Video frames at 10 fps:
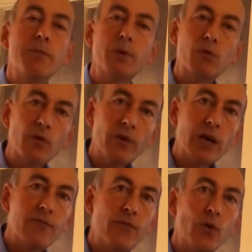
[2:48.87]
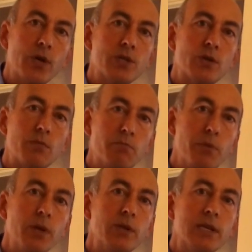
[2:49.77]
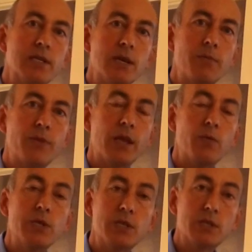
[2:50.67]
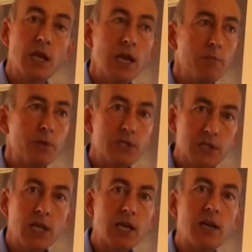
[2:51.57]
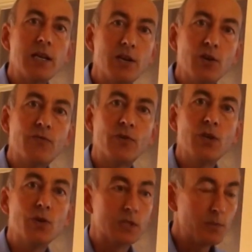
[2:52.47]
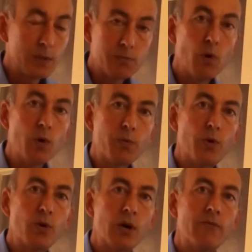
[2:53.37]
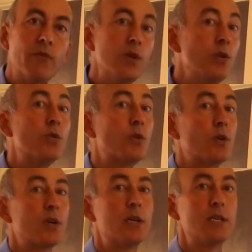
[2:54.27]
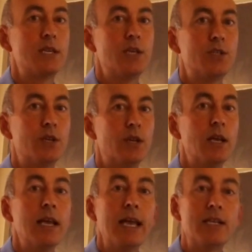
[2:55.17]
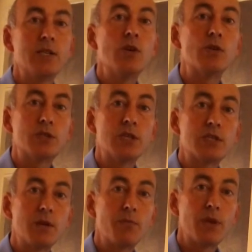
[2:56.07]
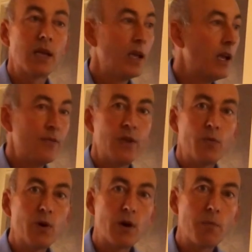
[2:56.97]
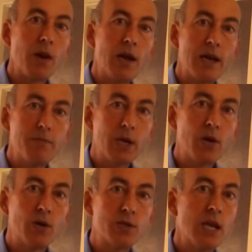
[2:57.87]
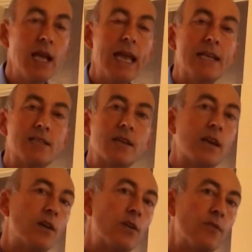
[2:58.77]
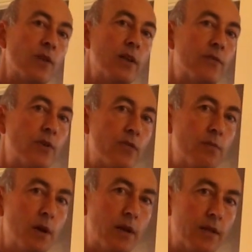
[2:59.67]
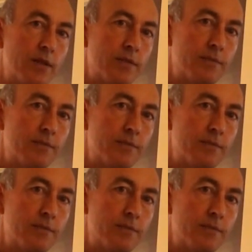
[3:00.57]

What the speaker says: But we're very focused on building something which is particularly good for you. It's a bespoke program for your organization. It's not just something that we're applying because it's the current flavor of the month.